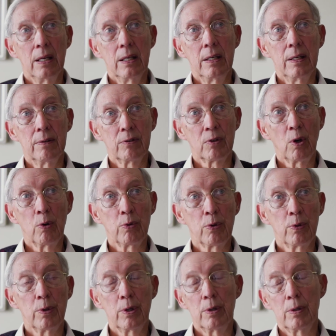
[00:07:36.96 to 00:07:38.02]
is go
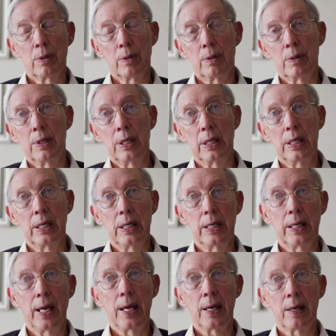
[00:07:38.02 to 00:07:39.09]
through your
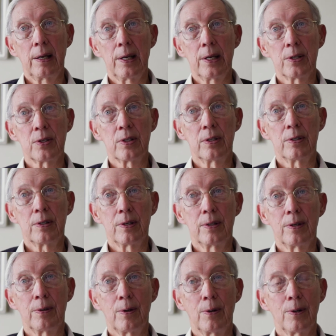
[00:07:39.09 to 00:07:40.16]
adolescent
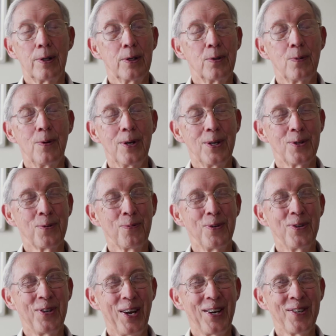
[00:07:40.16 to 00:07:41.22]
and early 20s
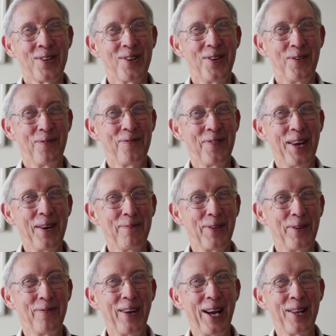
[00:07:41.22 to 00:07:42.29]
rejection of
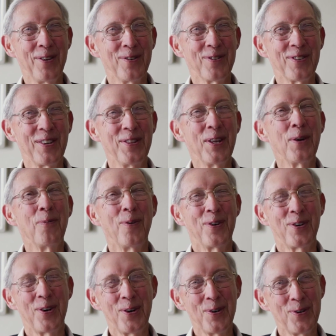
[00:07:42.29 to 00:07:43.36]
family values, and then
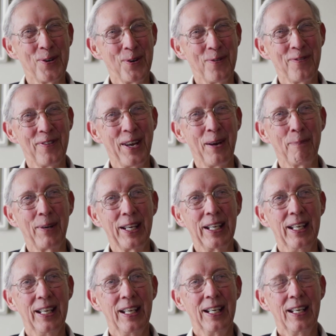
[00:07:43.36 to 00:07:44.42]
return to your family
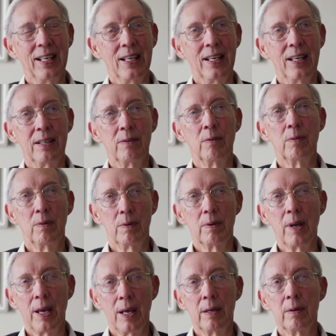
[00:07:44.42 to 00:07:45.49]
and
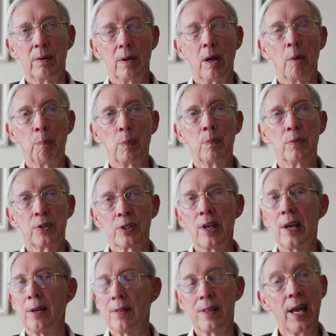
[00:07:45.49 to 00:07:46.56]

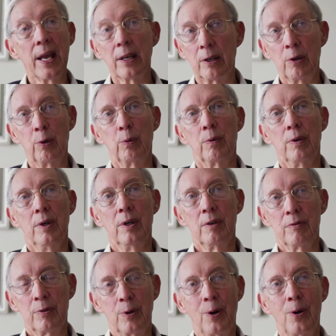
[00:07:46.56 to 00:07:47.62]
say thank you
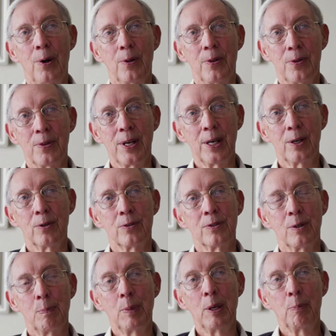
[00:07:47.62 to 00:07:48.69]
for all the things
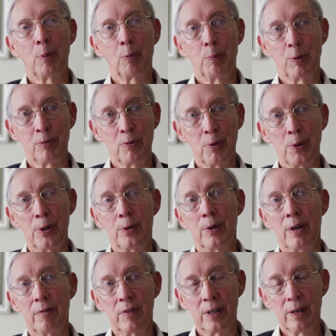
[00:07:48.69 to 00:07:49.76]
the people before you
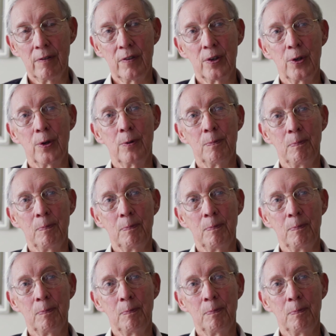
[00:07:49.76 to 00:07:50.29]
have given you.